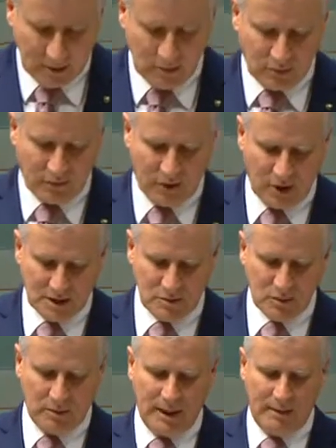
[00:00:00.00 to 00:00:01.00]
providers
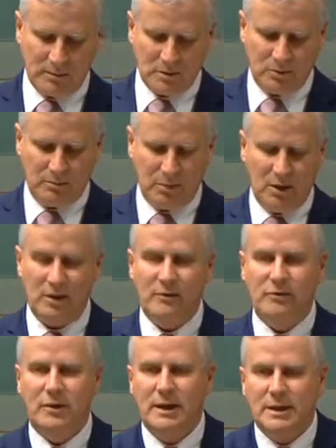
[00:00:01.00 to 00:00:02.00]
will be able to apply
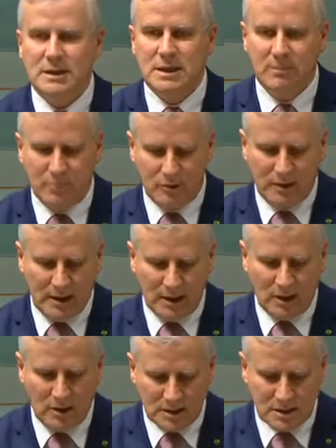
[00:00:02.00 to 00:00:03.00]
for a temporary
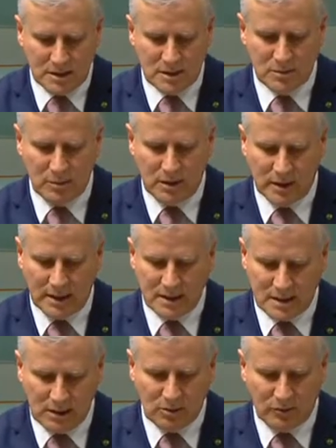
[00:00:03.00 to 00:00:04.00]
licence with a
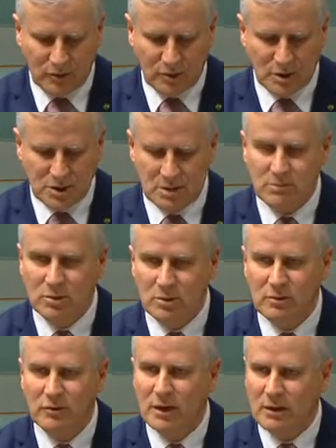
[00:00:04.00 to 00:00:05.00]
single voyage to
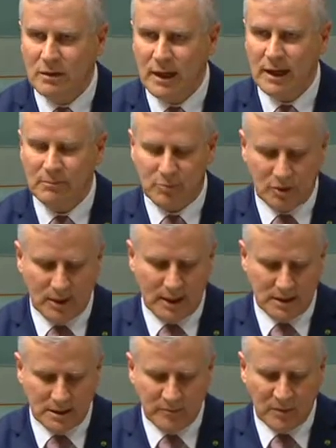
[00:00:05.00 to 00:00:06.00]
move that
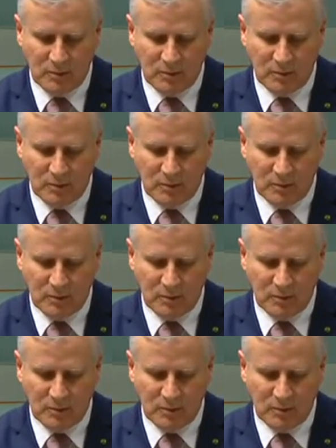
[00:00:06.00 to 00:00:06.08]
product